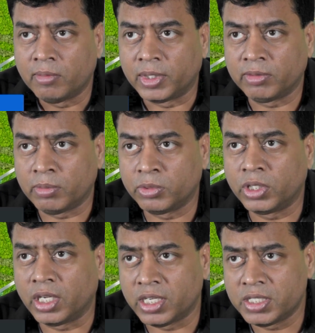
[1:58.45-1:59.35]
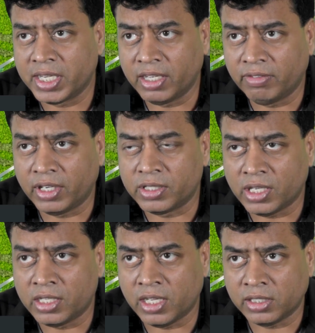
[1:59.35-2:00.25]
But if I'm doing any significant
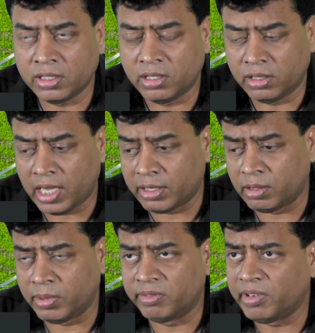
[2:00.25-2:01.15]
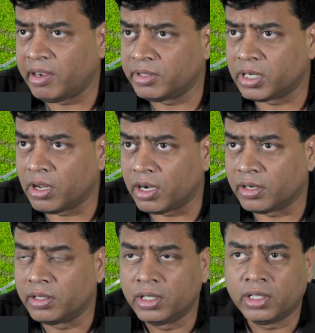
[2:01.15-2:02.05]
transaction, that could be
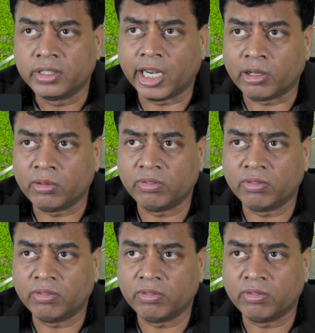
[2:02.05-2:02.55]
$500, that could